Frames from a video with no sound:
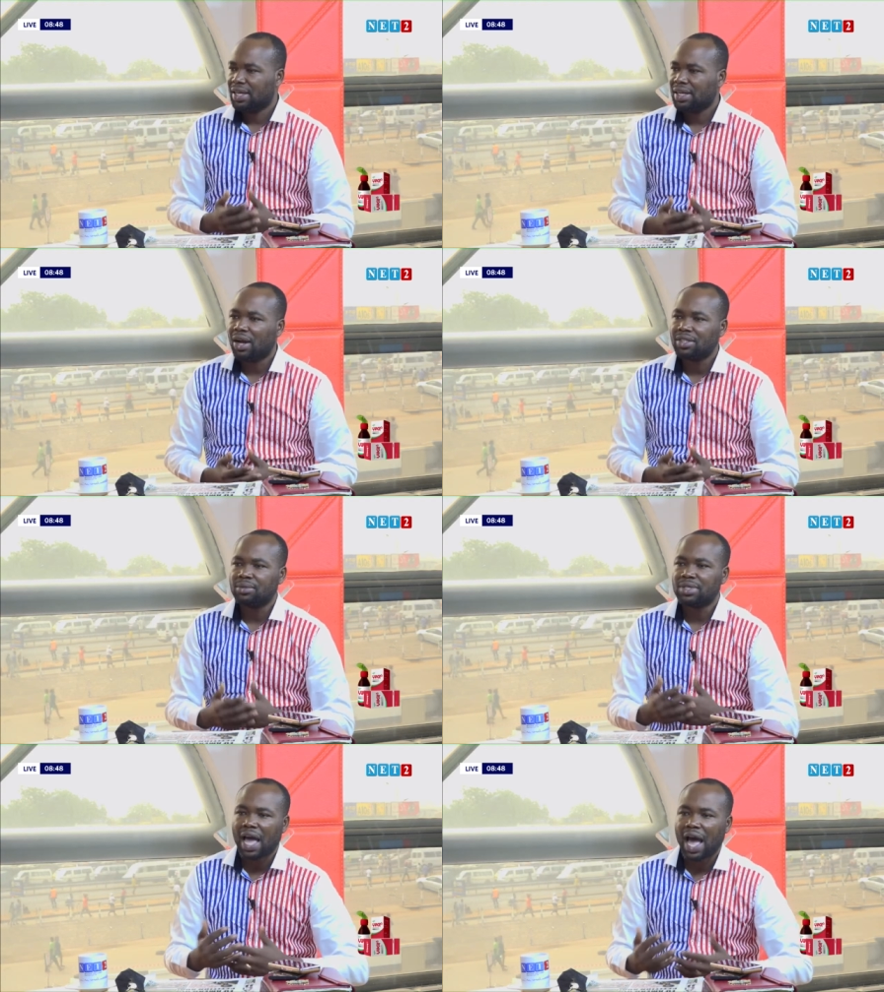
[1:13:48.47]
now
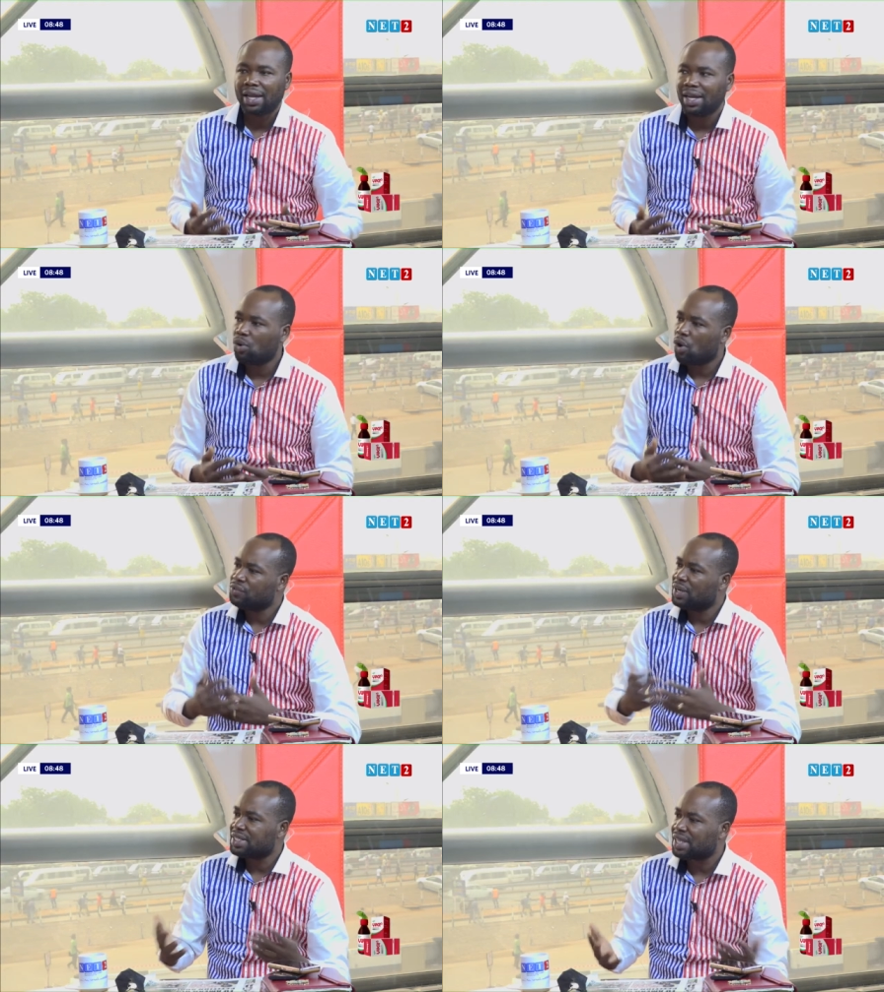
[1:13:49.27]
to say ah na nkofo
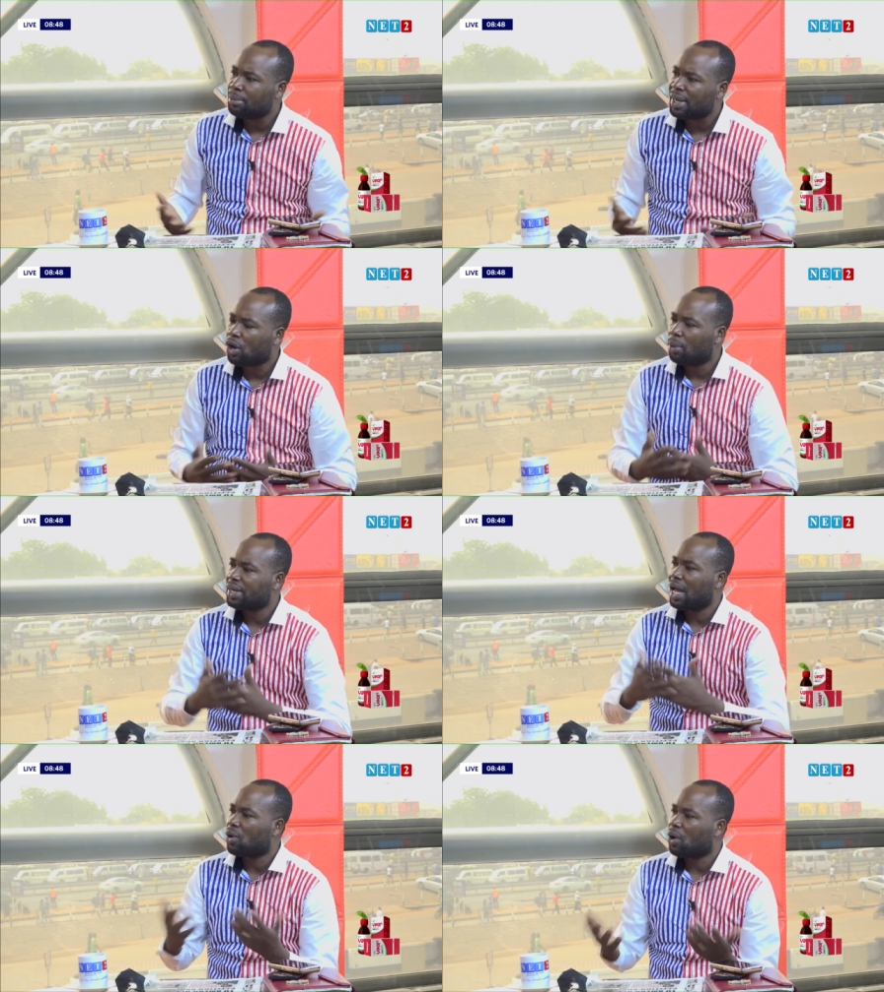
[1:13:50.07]
ensem be na o mudi
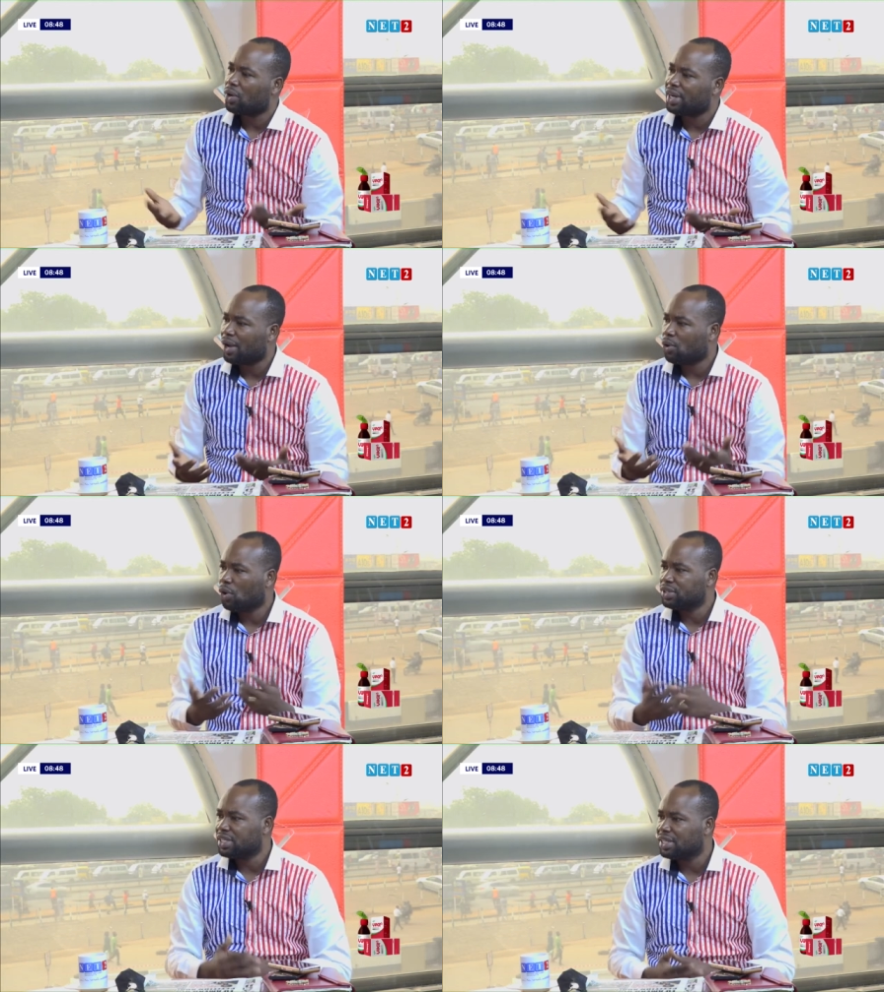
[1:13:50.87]
akwa kwodan
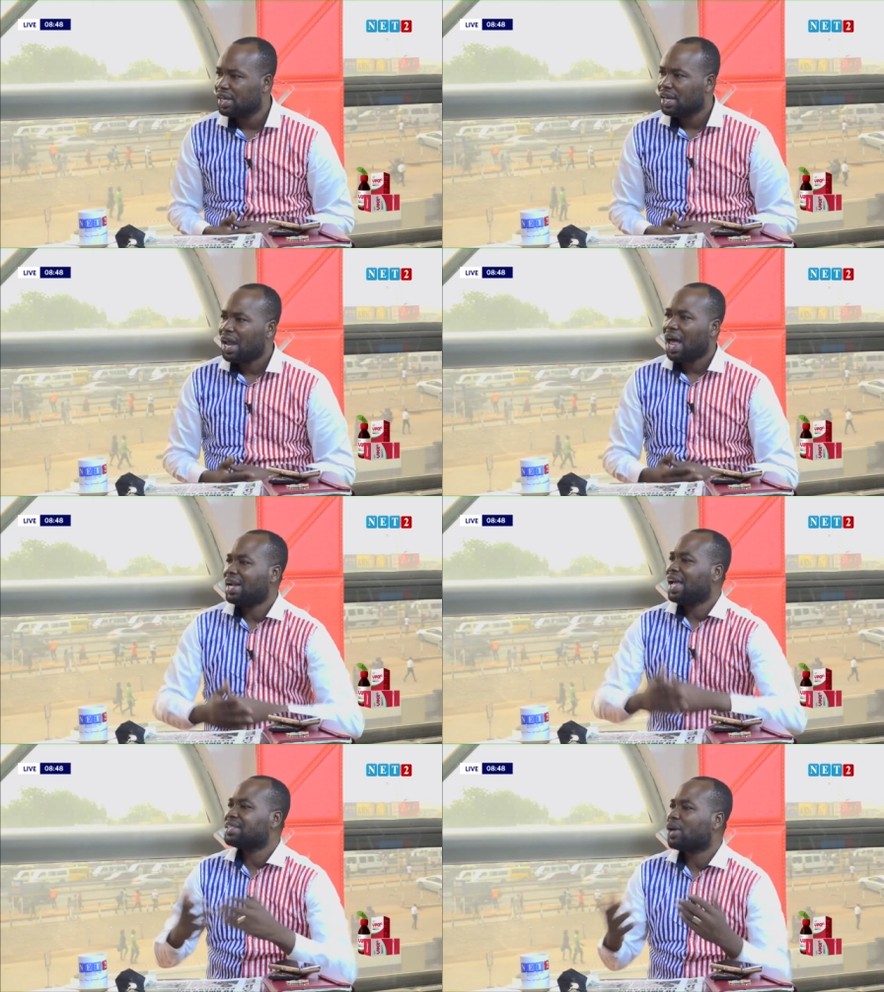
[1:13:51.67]
court
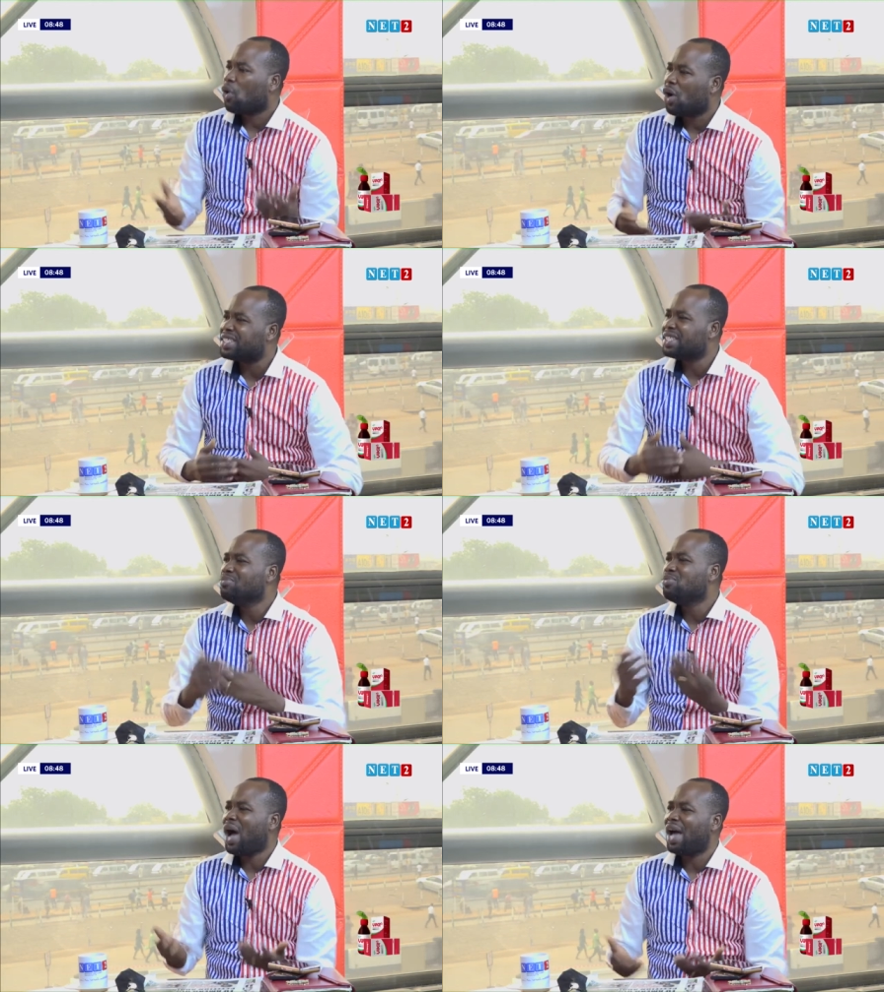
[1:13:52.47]
and as a court ni
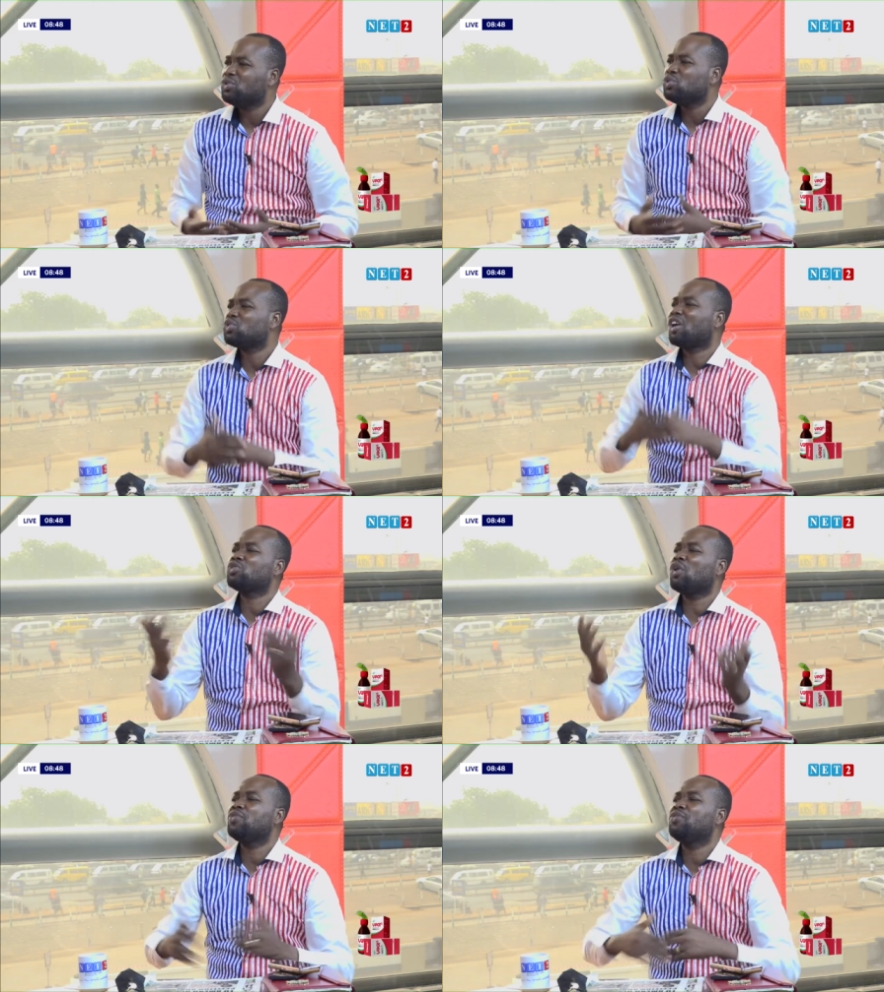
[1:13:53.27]
bua so and
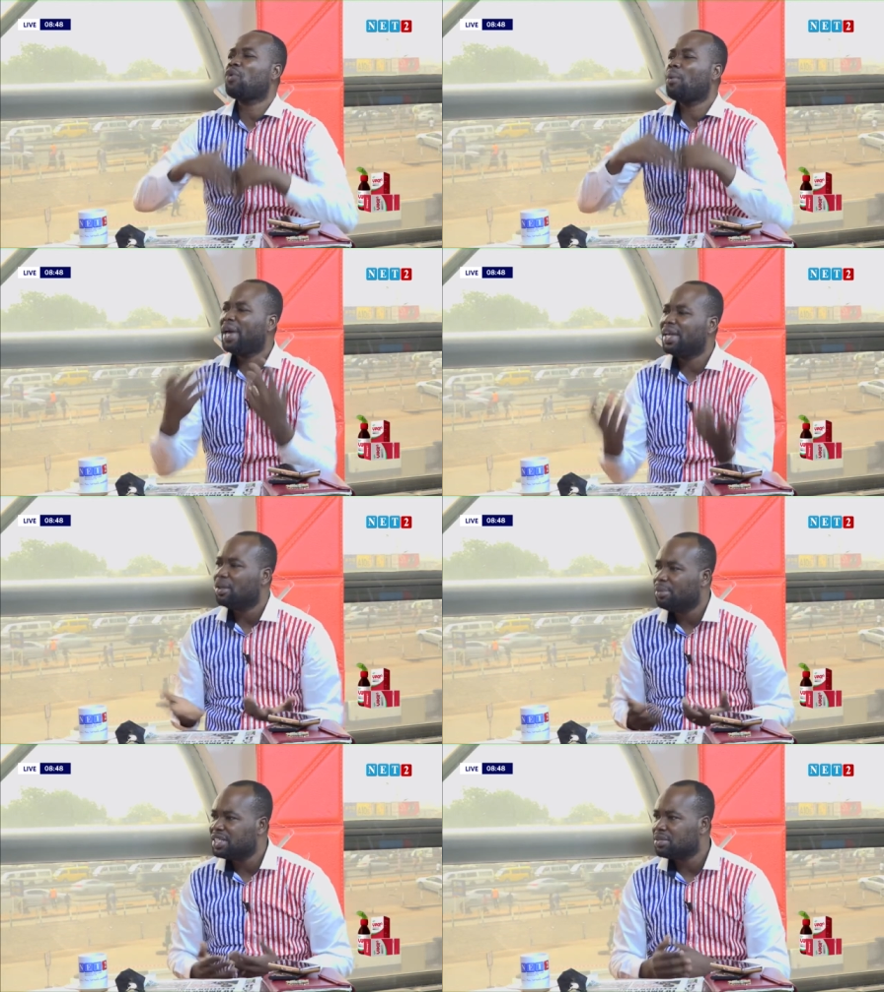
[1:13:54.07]
so foforo be ni
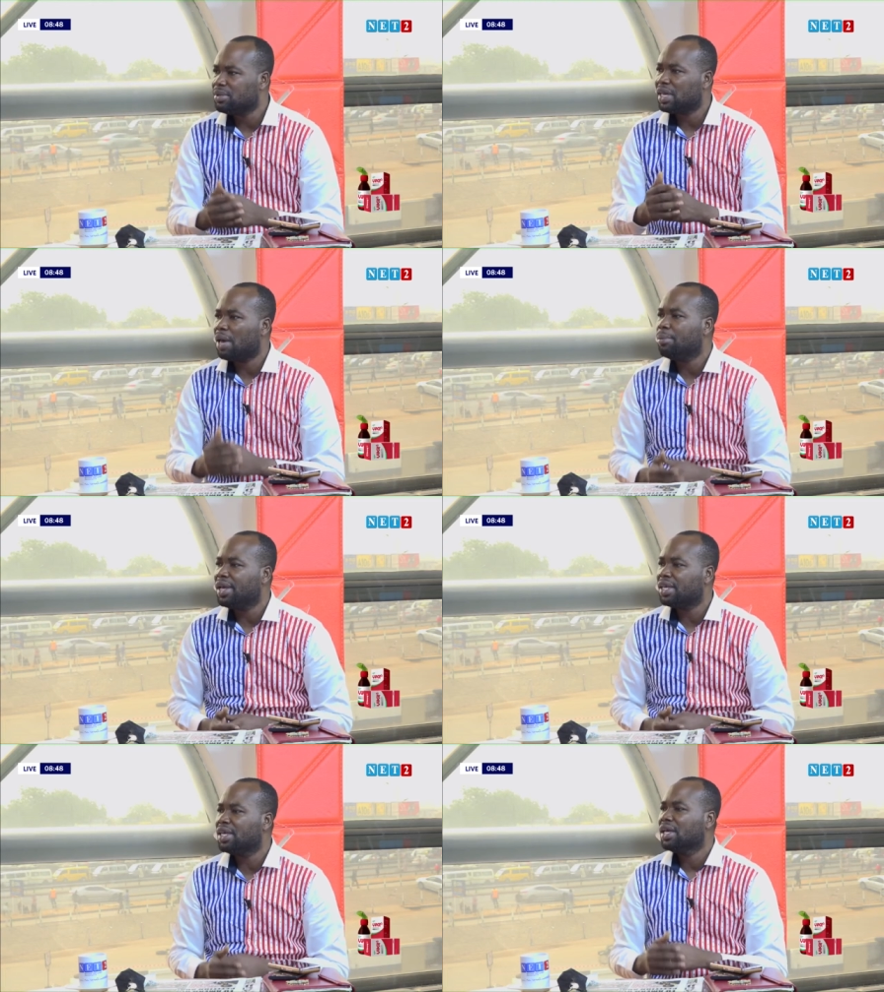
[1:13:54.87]
betimi e
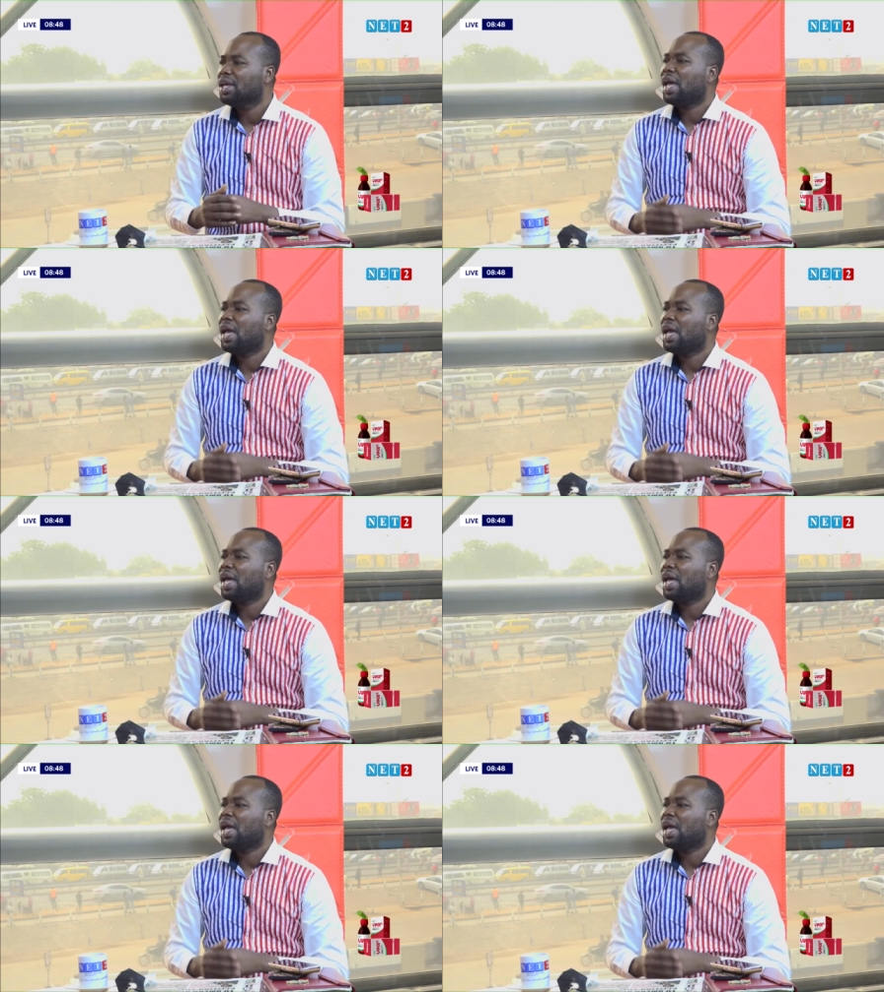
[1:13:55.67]
make e